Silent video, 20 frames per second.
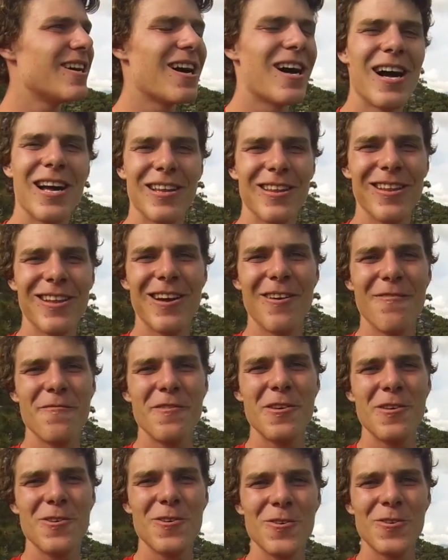I love
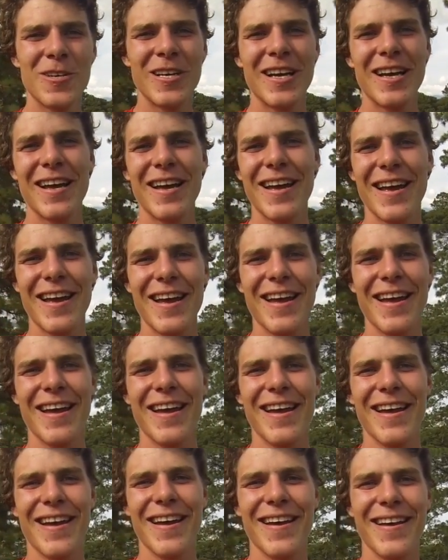you,
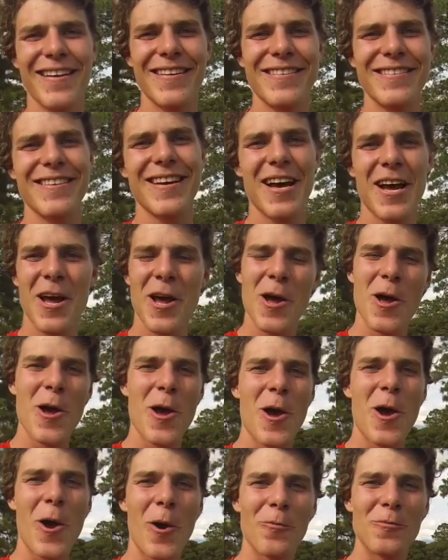and
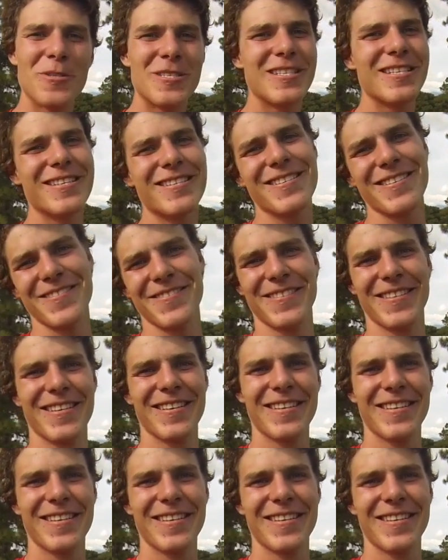we'll see you soon.